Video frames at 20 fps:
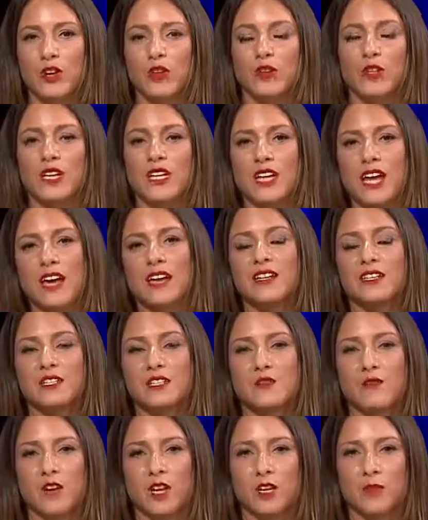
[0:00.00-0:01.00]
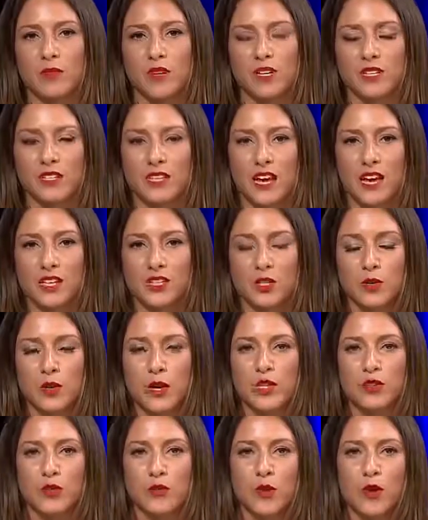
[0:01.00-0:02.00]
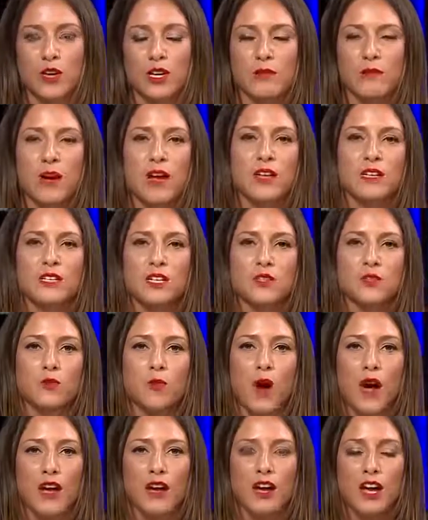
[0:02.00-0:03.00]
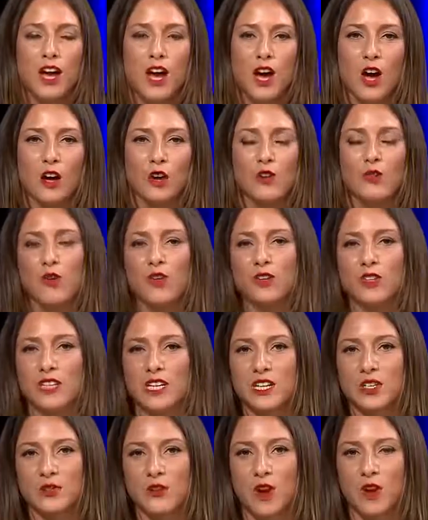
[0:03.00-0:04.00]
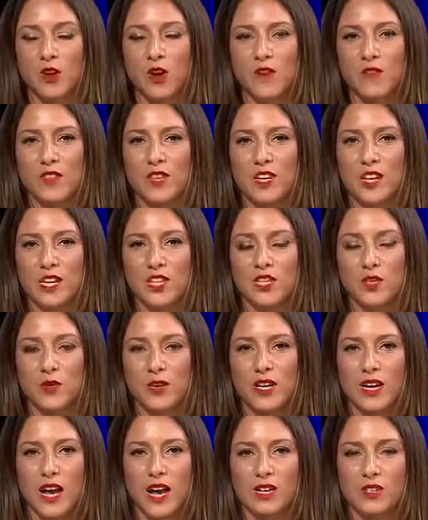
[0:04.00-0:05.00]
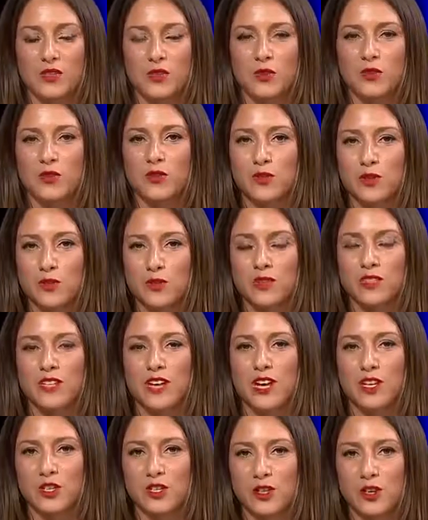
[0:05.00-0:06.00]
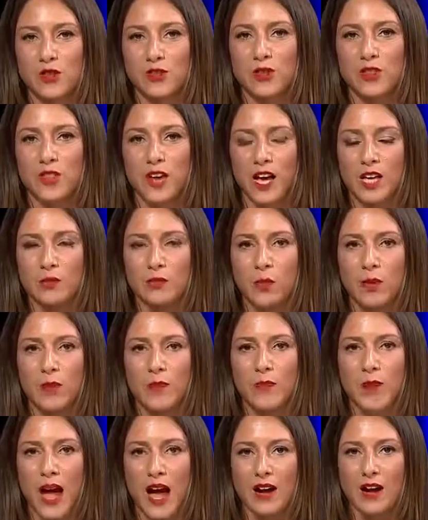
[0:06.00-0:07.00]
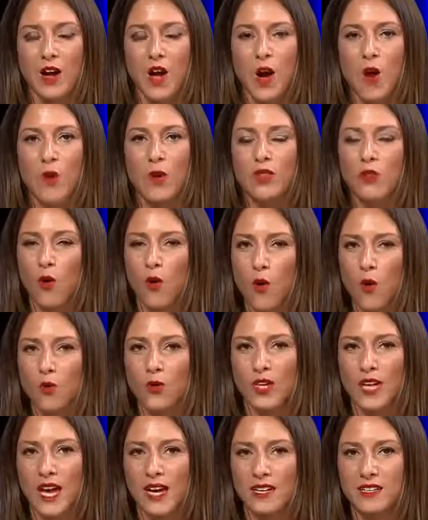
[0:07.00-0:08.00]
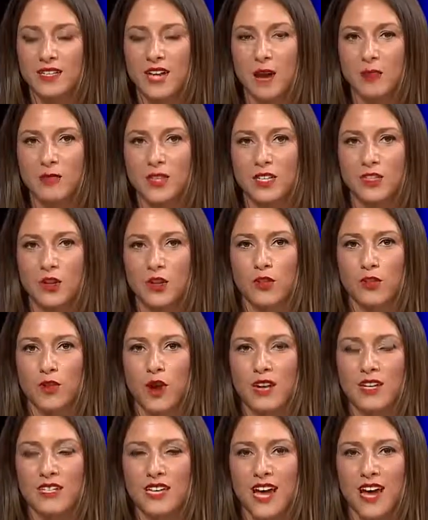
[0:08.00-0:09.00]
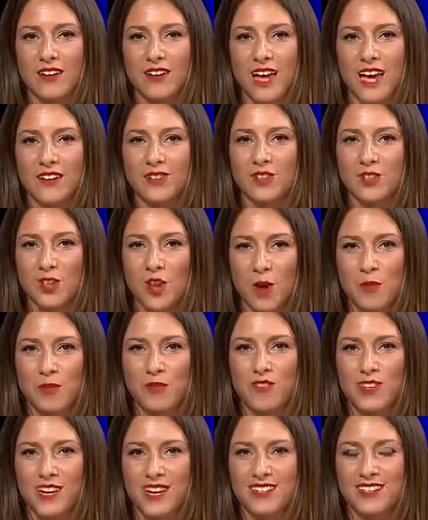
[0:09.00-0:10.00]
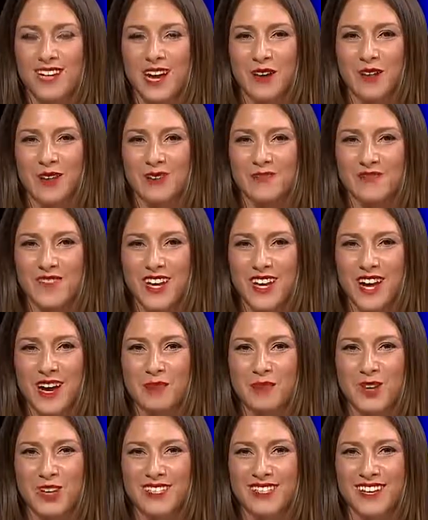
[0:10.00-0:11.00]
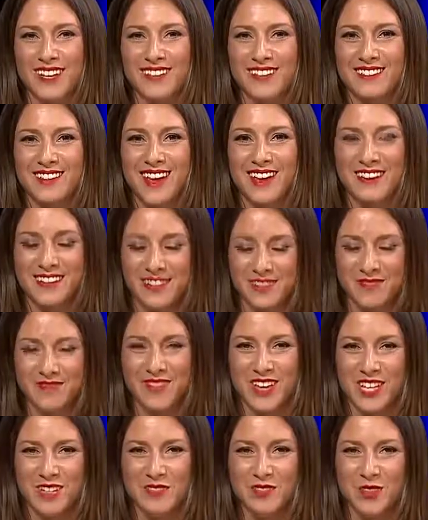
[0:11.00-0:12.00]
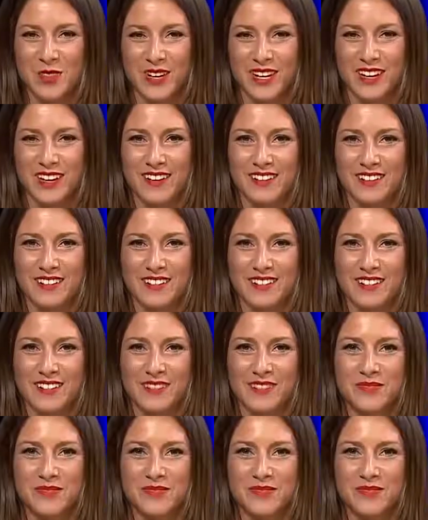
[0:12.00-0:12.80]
you the latest developments as Narendra Modi makes his way across Israel over the next 3 days. So do stay tuned with us. We'll be back with all the latest updates on the rundown at the top of the next hour. I'm Tracy Alexander. Thanks for joining us.